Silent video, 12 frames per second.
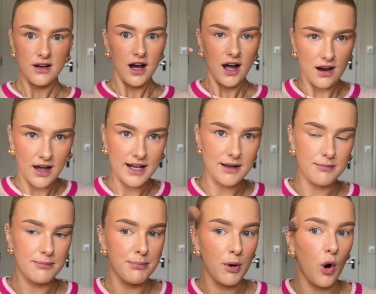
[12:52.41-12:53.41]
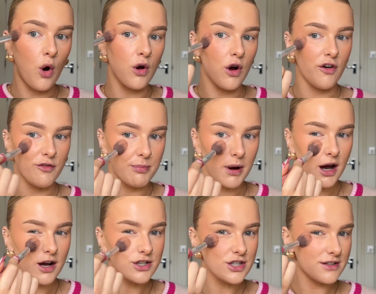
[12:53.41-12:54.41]
a like block of
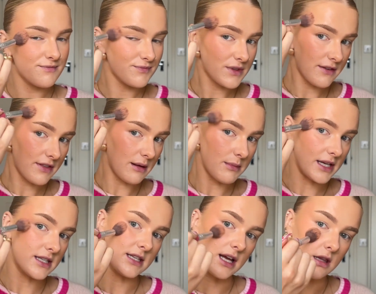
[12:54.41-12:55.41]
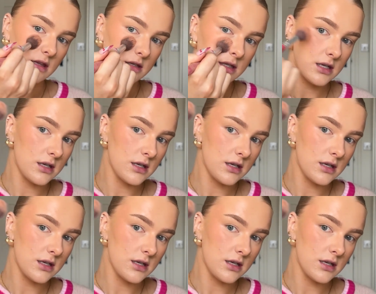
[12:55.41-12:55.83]
blush, if that makes sense.